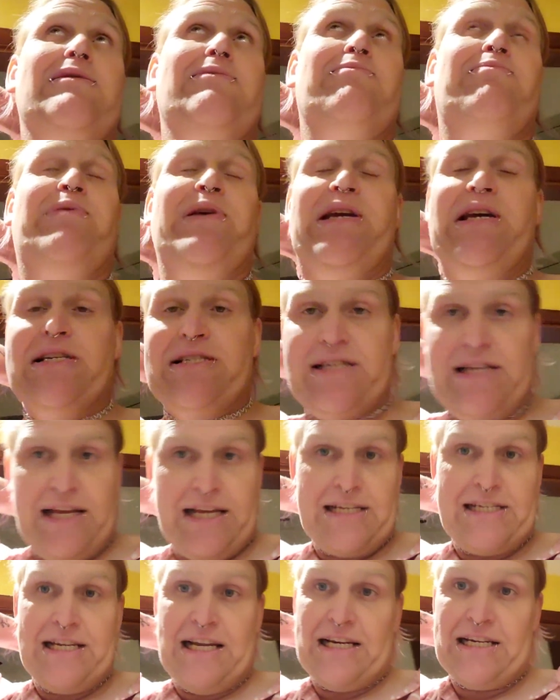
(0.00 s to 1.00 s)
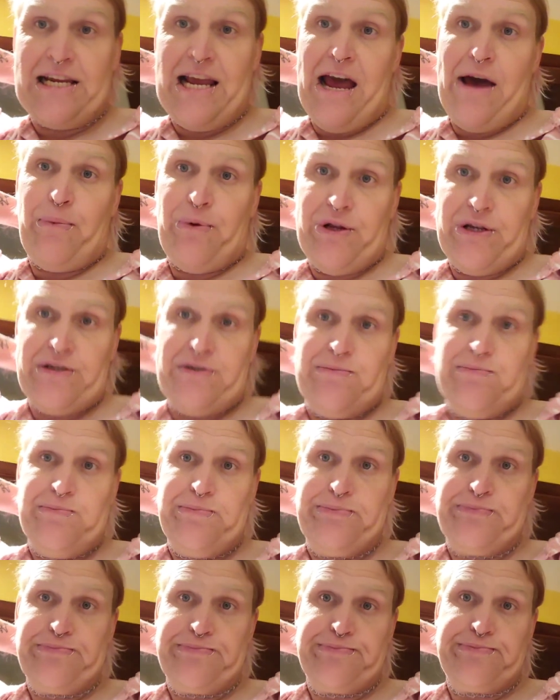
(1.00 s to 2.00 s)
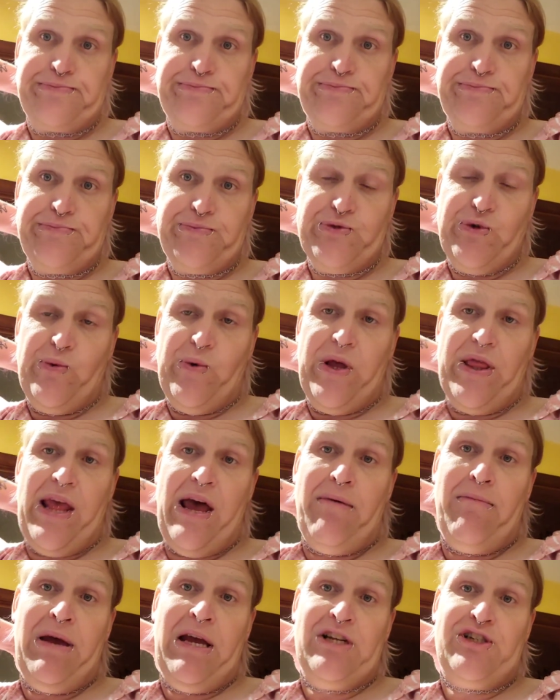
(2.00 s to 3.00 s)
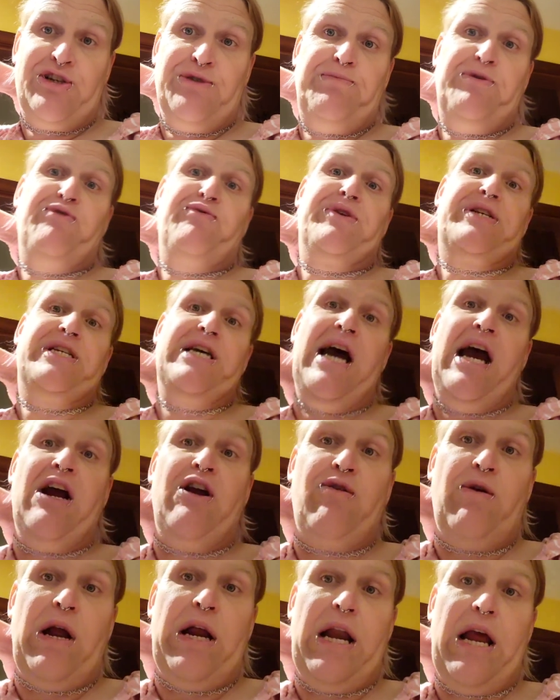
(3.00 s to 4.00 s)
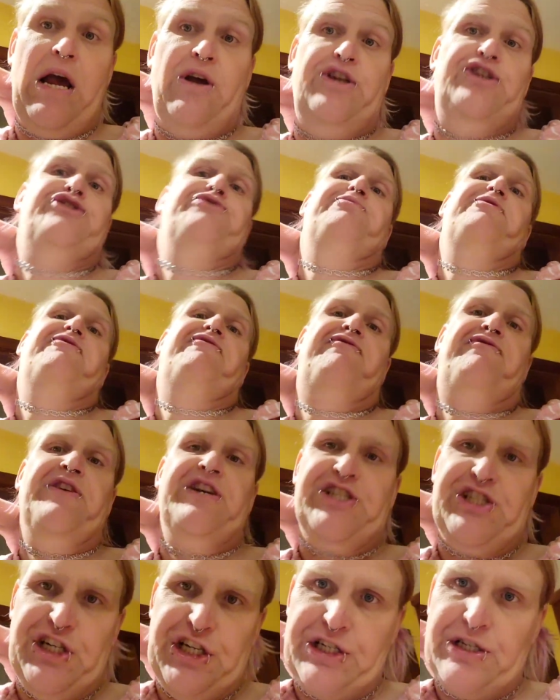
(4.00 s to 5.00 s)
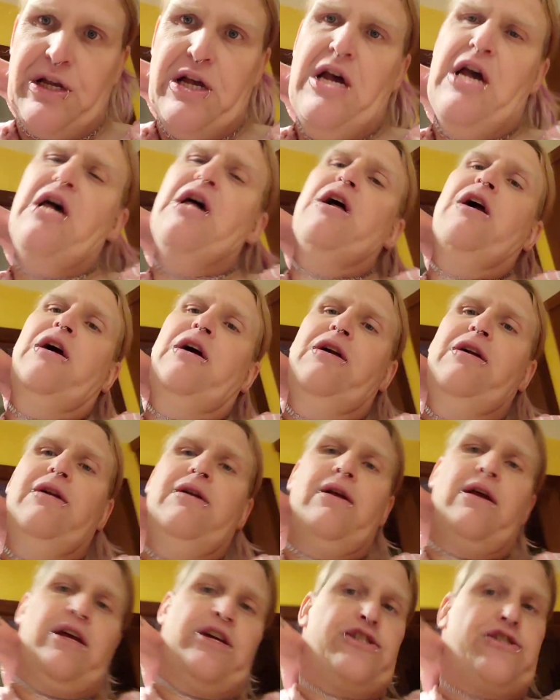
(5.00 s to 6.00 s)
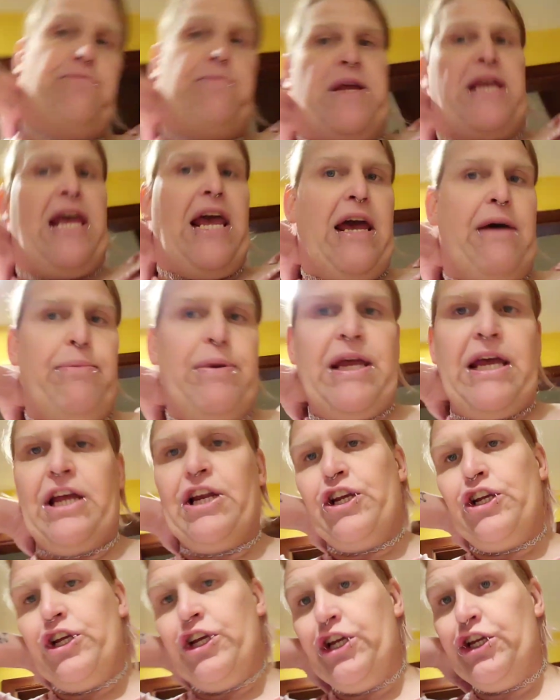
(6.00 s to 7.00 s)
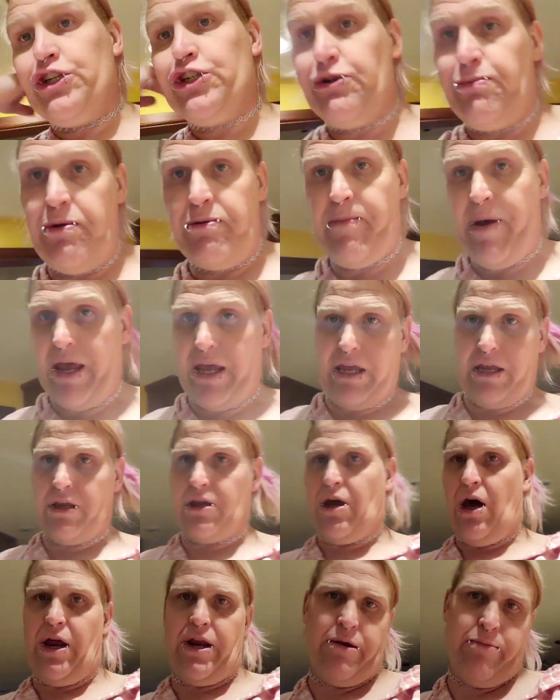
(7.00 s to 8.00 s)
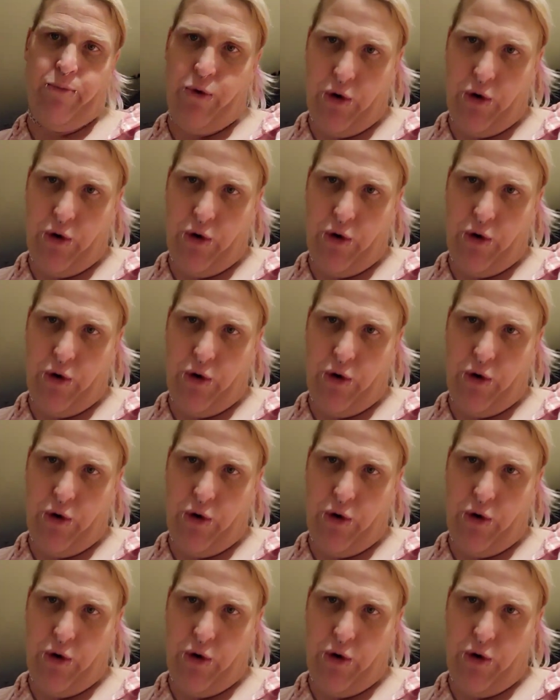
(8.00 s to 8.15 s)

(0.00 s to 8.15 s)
because of late stage capitalism. When that man should be retired right now, he should be fishing, he should be camping, and he should be making cutting